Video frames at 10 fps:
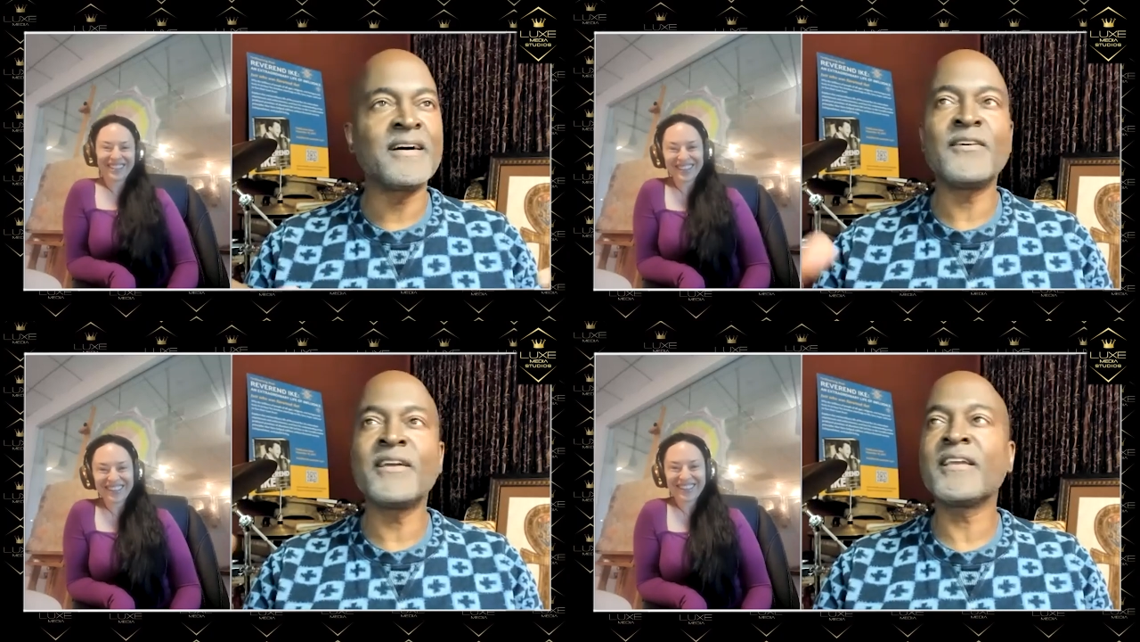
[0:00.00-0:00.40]

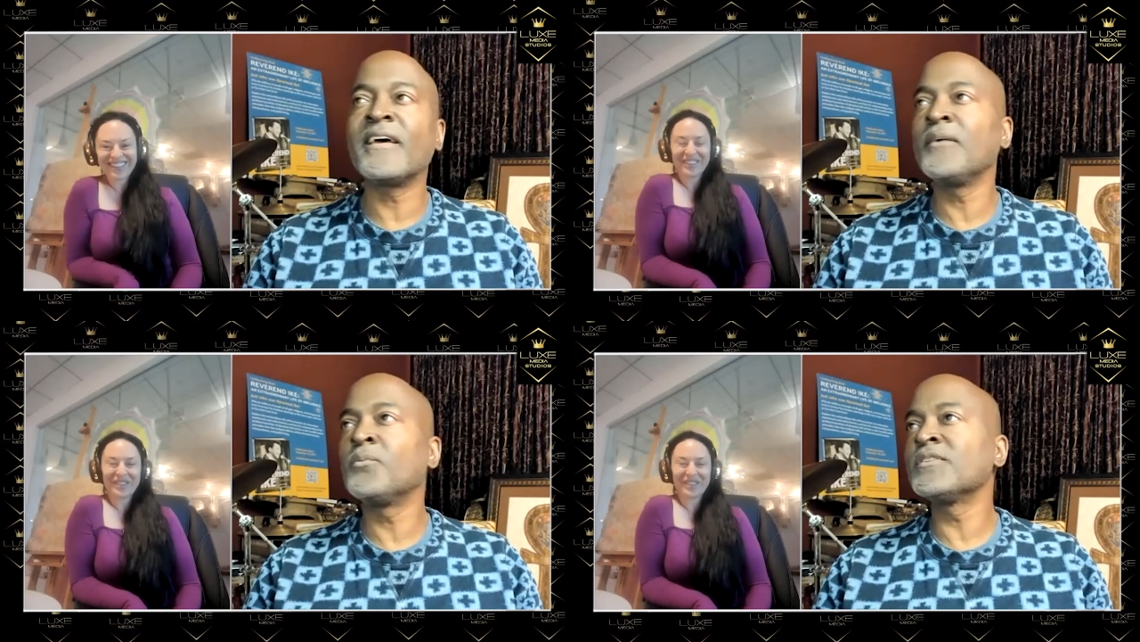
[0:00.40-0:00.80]

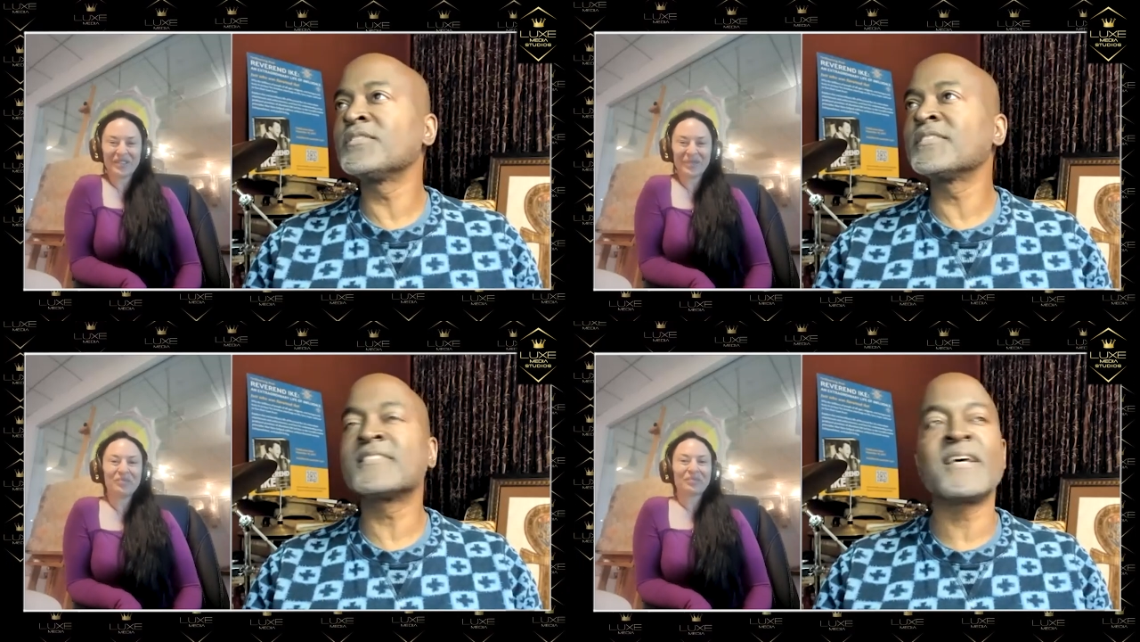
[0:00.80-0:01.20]
Speaker 1: okay, what
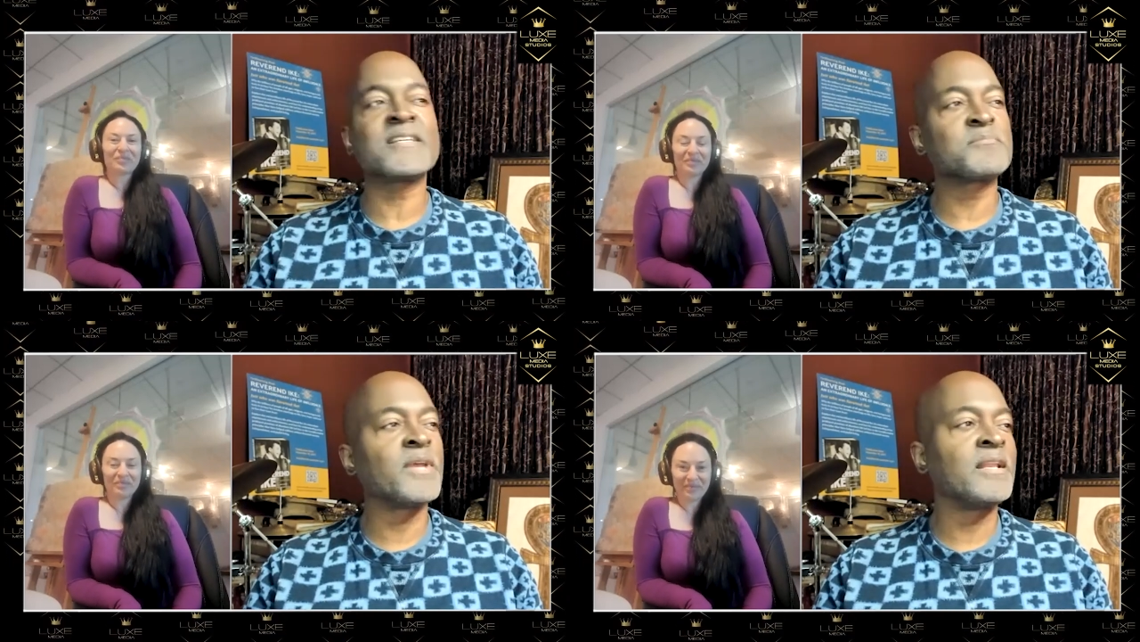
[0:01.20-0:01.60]
is this
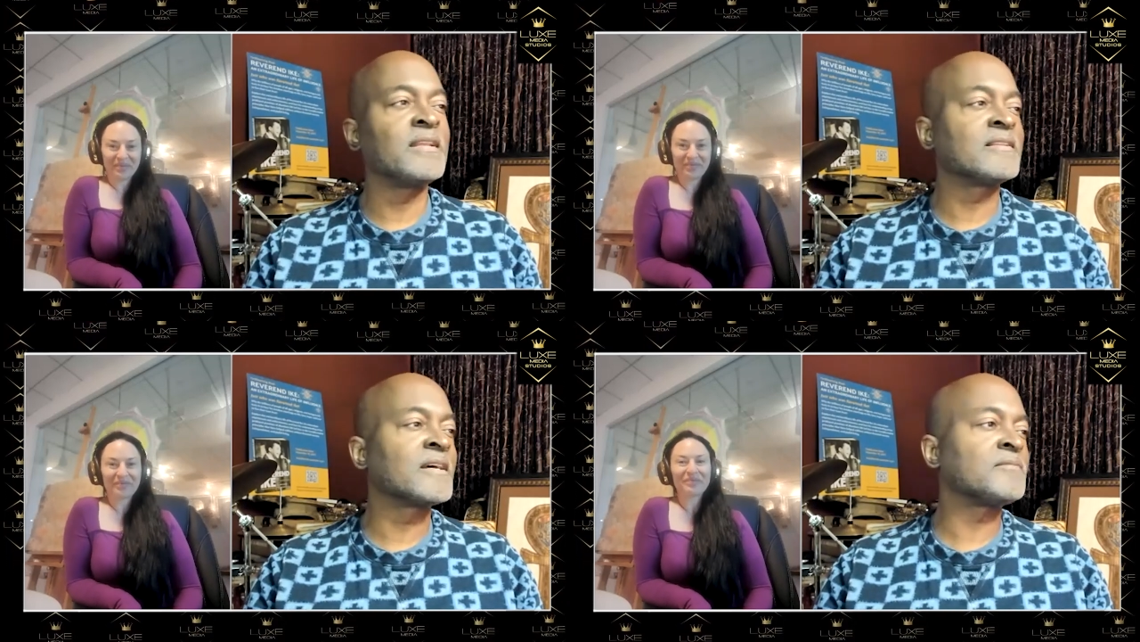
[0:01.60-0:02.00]

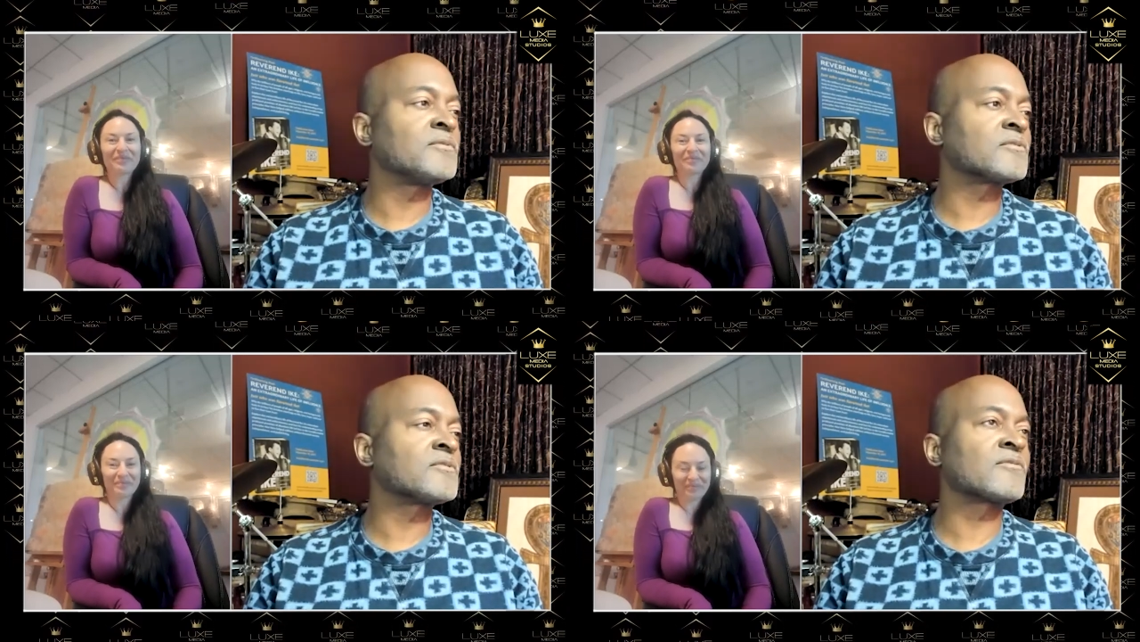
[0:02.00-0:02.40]
Tasmanian
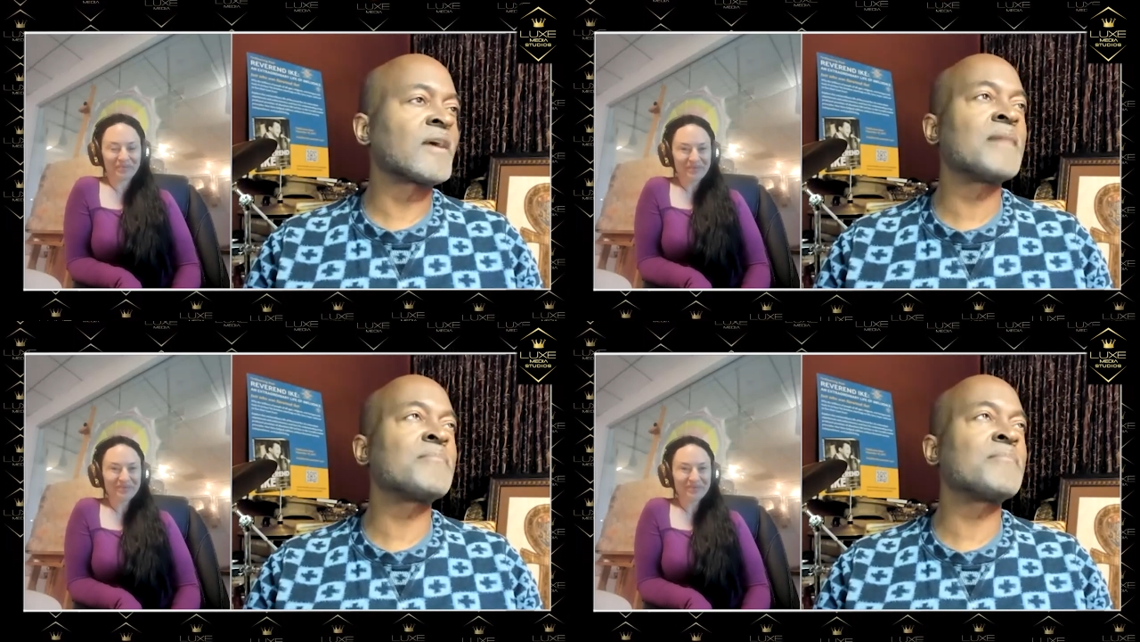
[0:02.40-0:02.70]
devil crap?